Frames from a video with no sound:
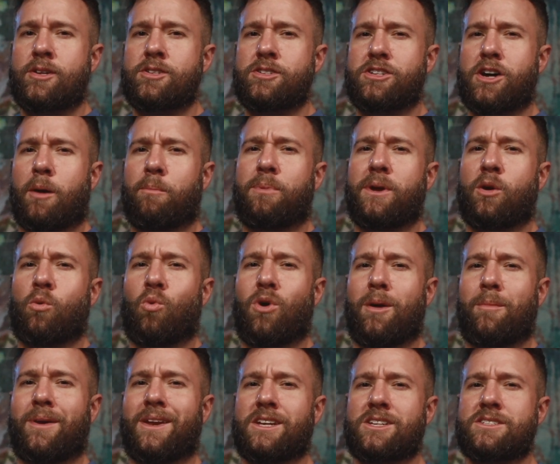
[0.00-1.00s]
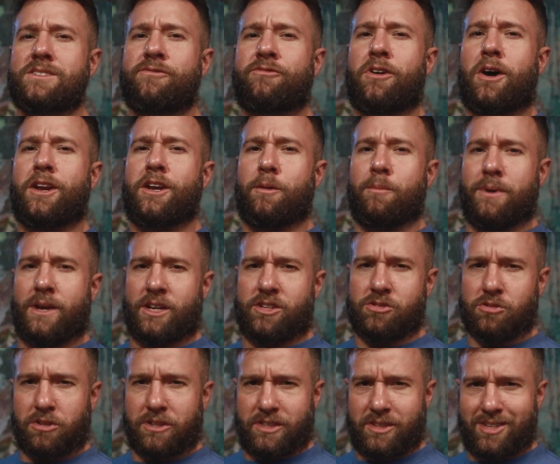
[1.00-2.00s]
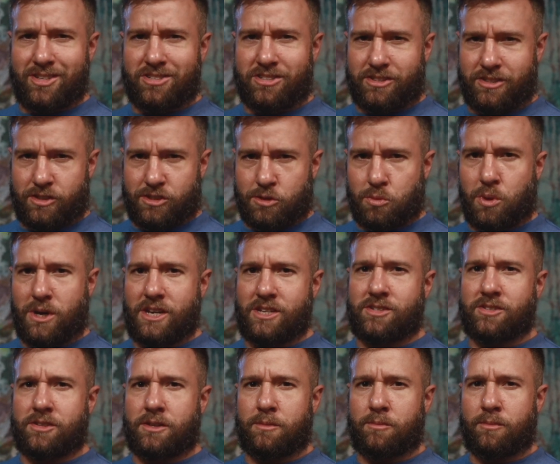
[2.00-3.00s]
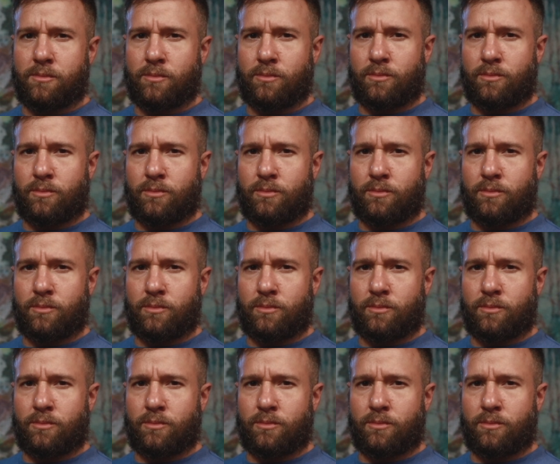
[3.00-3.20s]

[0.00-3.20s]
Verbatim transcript: Dumping women is fundamental in this situation.